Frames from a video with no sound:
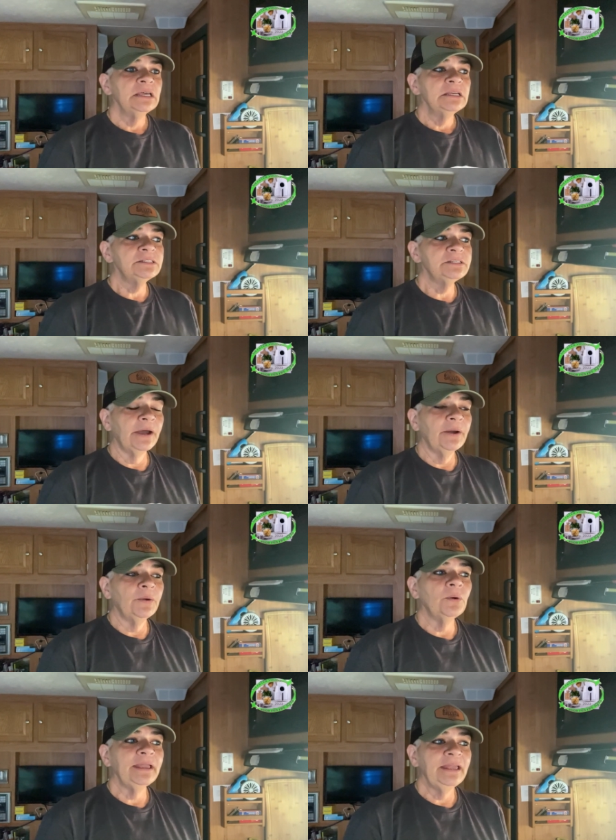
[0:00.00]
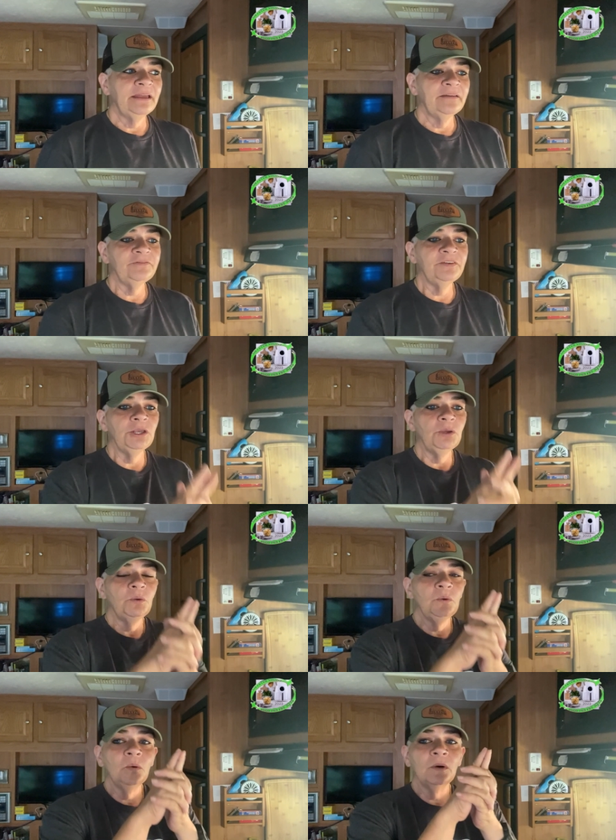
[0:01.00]
So if
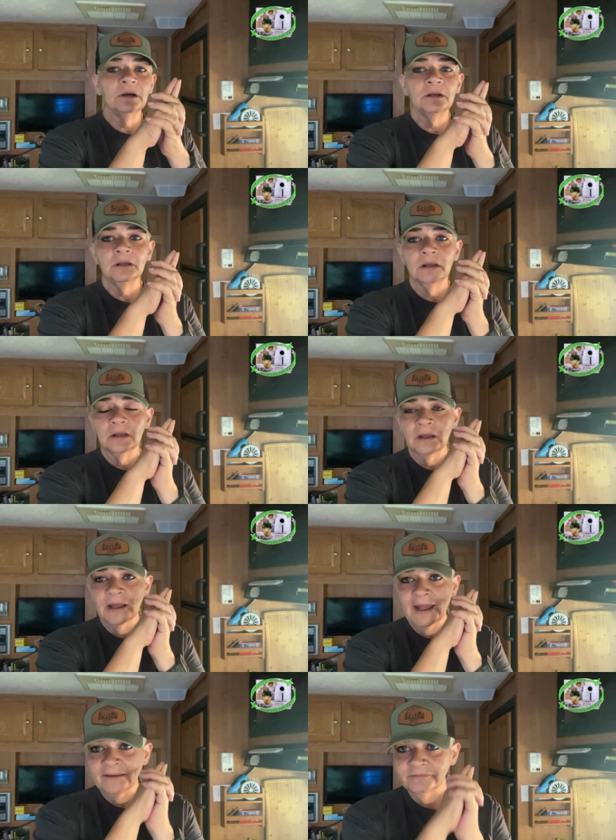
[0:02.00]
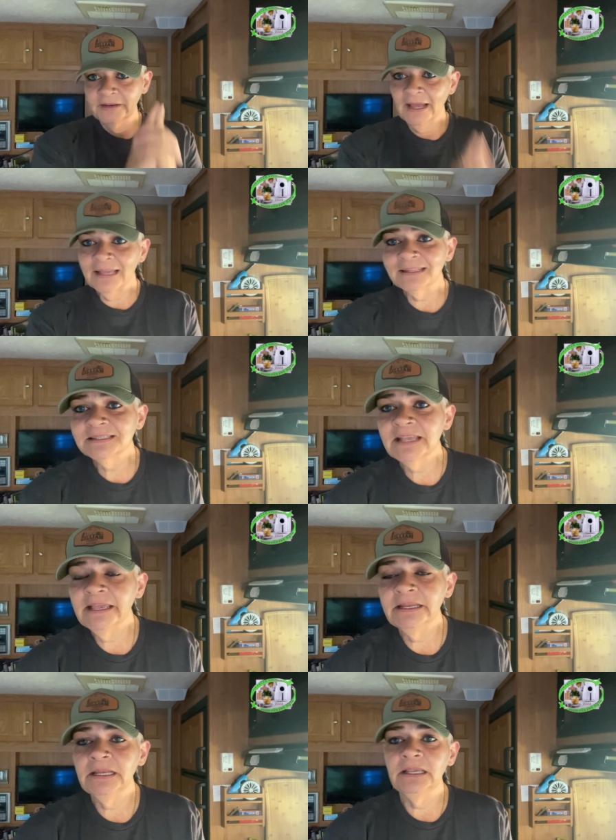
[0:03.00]
you have not
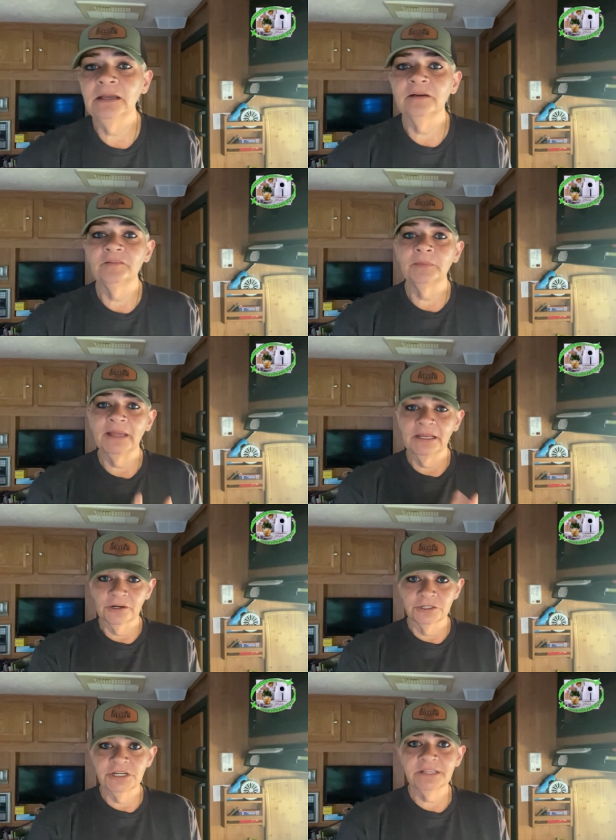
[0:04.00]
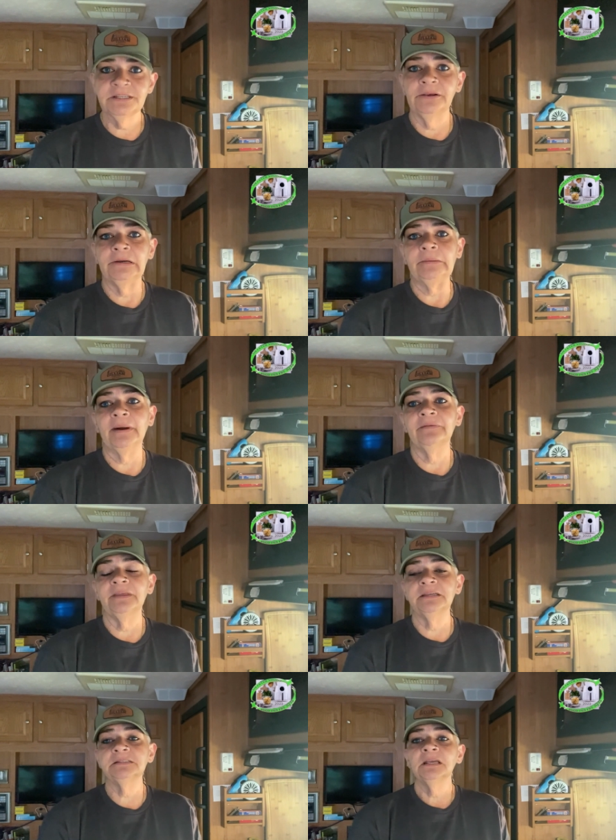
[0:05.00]
seen any of them and are just hearing about
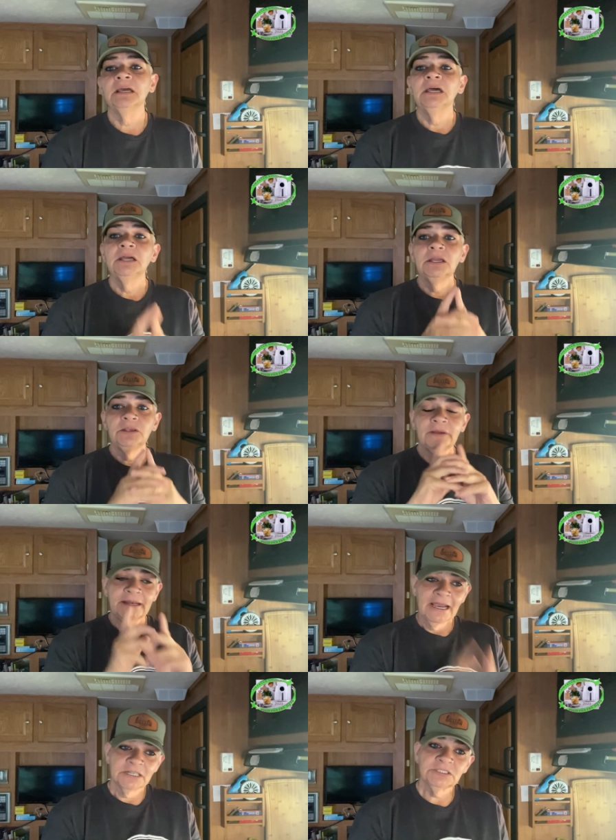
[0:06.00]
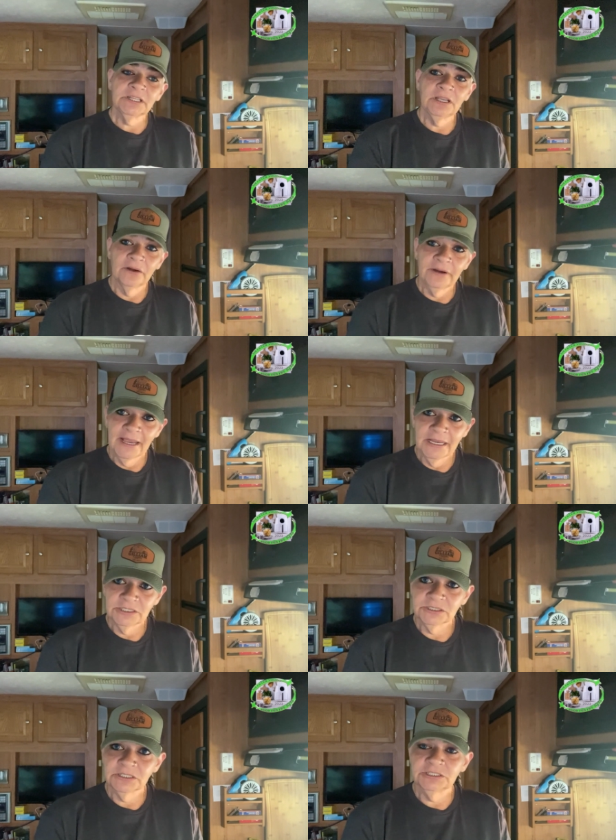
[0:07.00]
this, you can actually go to
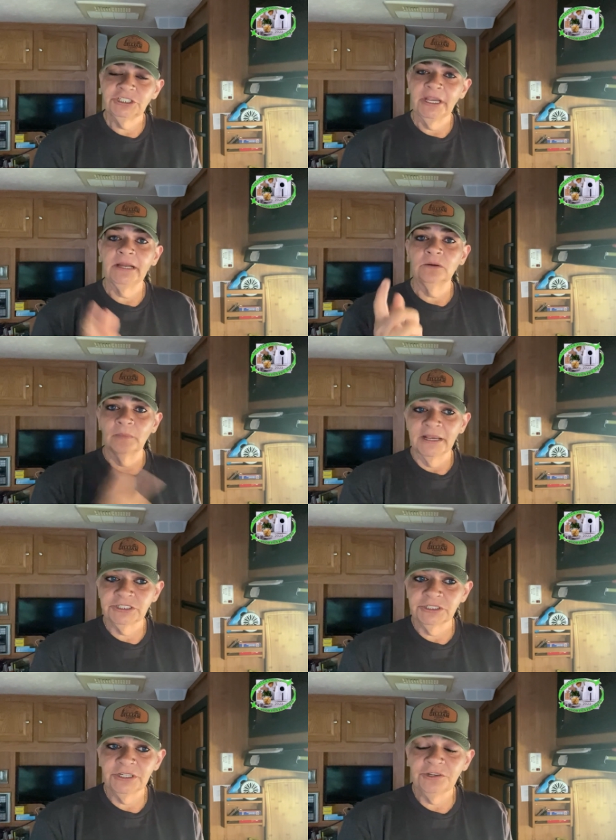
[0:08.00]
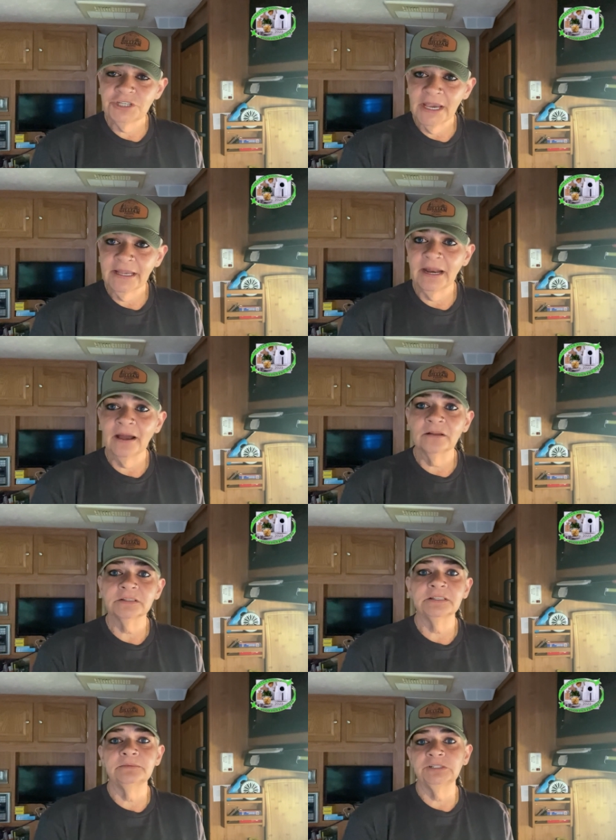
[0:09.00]
Angela's channel. Make sure you check it out,
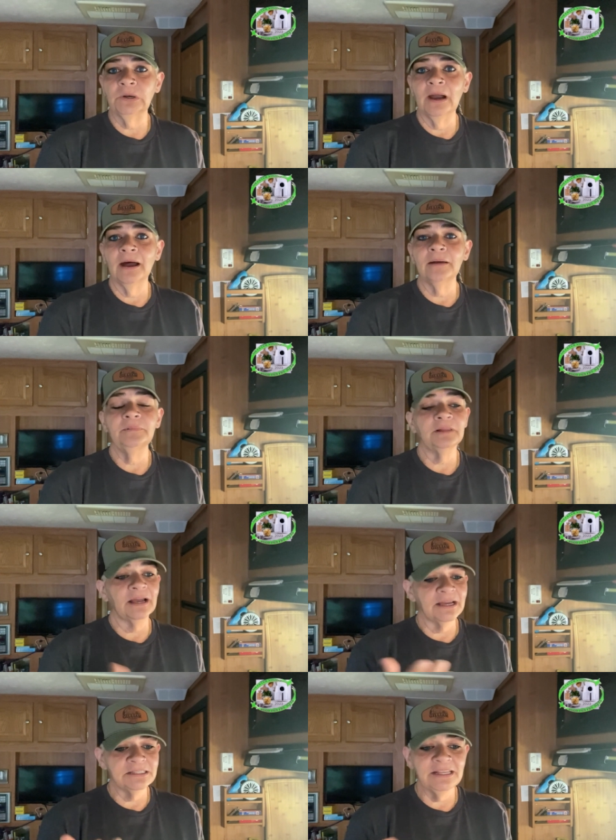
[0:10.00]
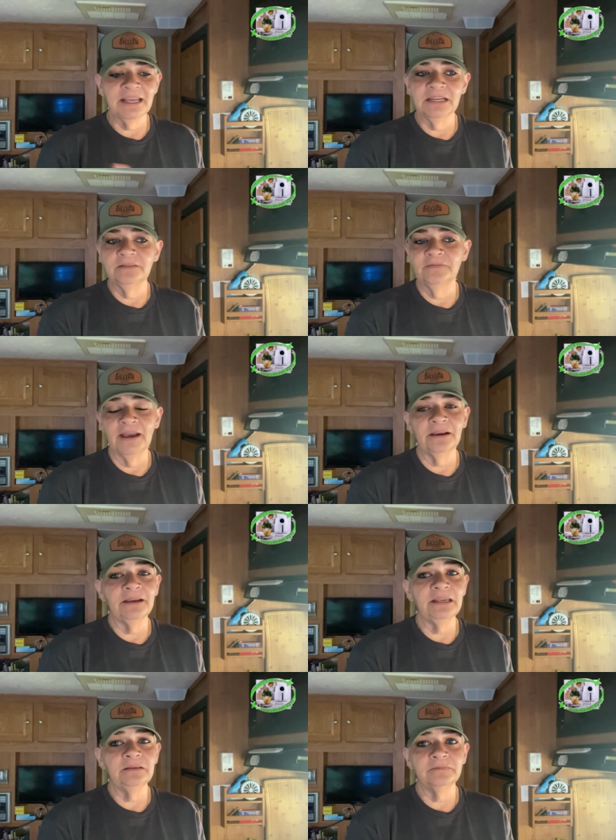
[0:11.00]
subscribe. Like I said,
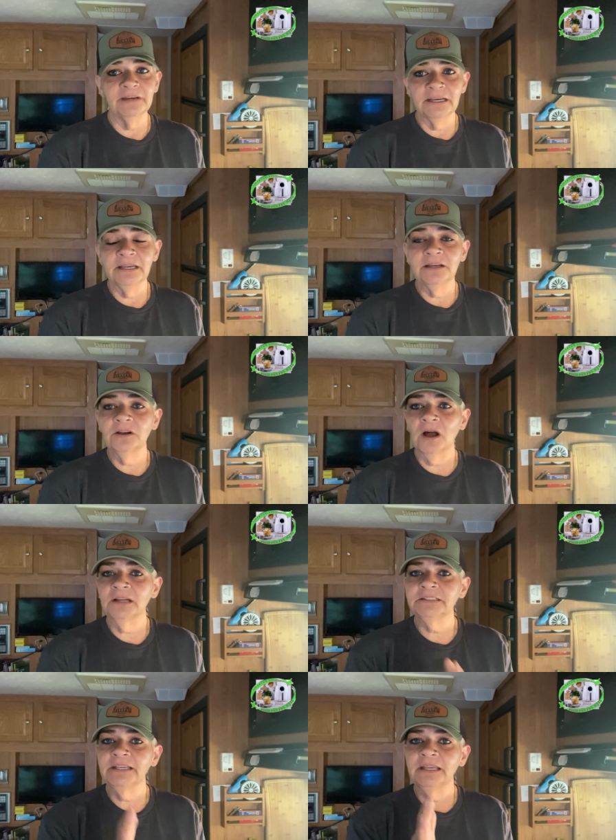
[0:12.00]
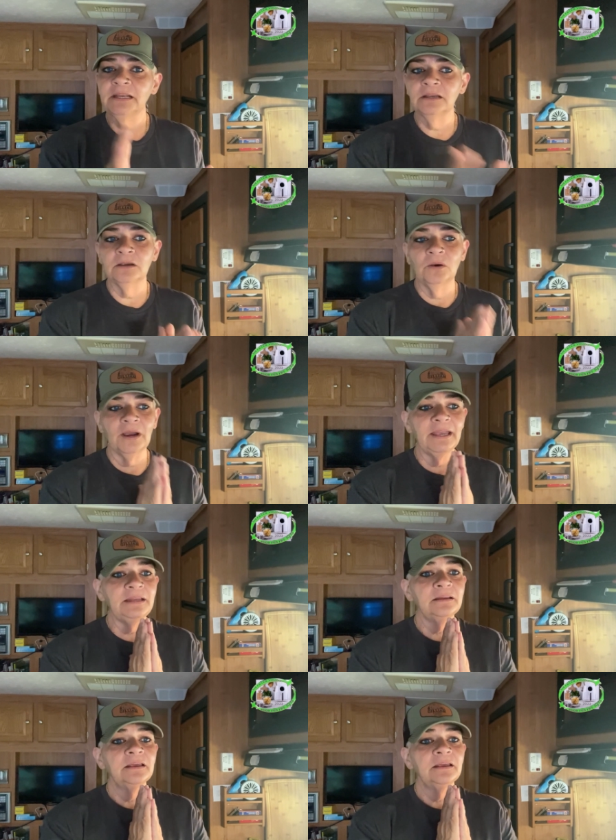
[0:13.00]
very, very good content, great,